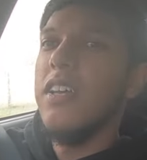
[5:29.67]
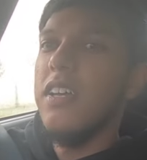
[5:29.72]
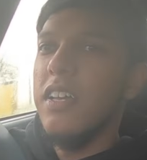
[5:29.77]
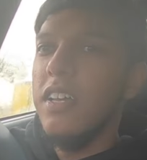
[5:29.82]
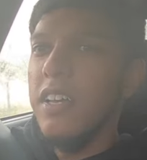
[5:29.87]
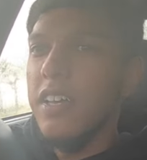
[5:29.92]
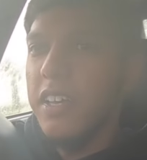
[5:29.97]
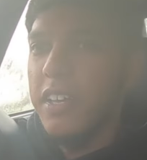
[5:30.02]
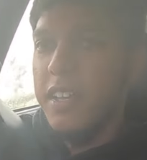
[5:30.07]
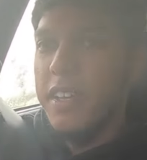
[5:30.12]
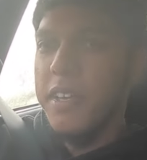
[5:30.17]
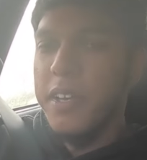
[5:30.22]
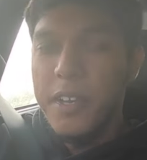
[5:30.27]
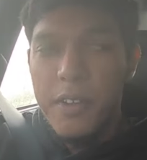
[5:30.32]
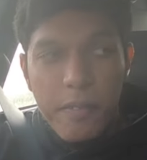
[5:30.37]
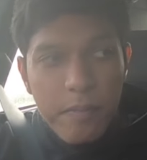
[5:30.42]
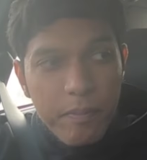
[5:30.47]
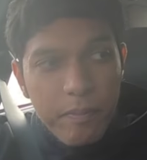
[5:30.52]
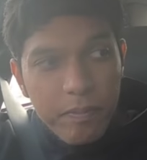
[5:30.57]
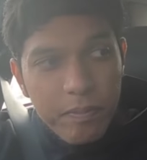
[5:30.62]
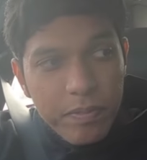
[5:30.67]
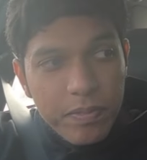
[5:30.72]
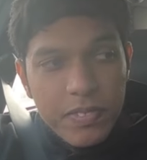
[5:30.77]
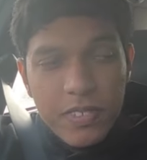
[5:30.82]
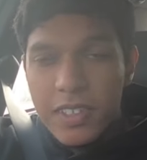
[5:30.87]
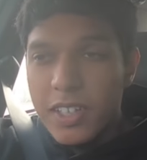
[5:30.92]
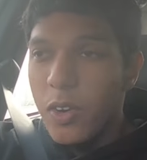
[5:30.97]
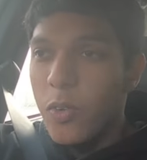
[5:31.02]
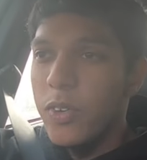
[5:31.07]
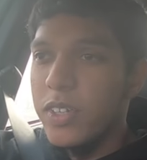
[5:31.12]
I
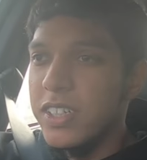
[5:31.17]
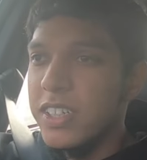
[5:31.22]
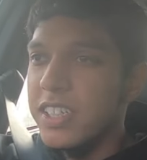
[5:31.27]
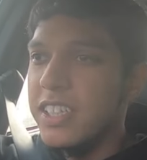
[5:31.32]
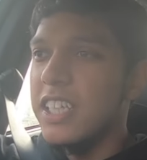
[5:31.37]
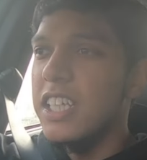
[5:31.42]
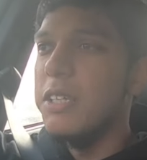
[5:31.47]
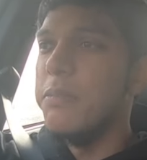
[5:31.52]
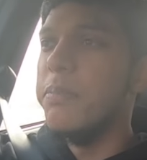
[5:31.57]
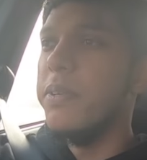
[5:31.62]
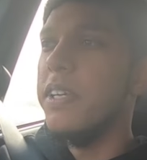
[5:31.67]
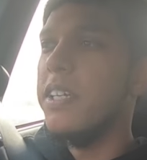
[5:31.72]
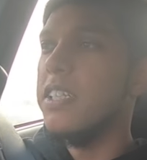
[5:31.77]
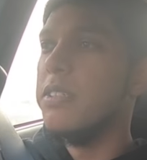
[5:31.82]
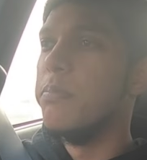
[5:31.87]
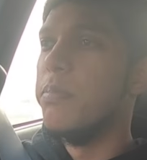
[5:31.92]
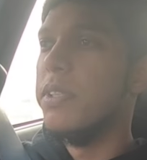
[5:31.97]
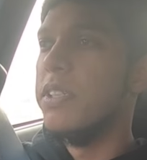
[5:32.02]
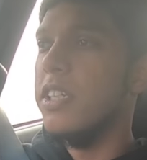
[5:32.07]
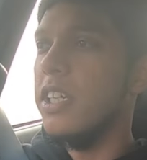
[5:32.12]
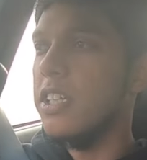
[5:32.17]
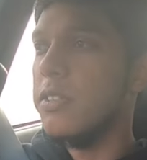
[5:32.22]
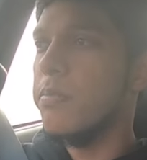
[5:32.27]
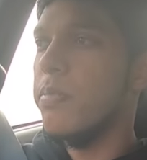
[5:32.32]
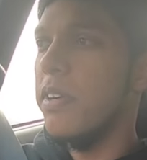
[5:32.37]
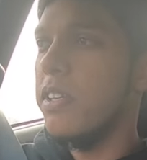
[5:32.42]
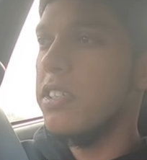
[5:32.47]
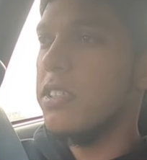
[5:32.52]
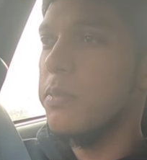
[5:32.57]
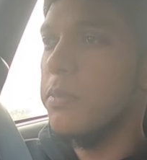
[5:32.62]
wanted to keep it as budget as
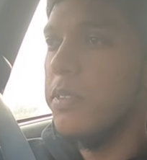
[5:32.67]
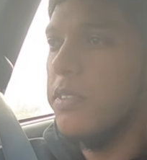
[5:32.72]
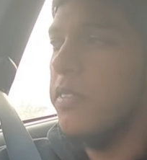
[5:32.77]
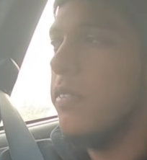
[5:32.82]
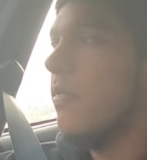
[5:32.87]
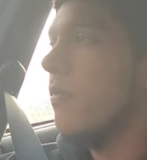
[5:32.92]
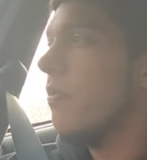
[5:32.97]
possible.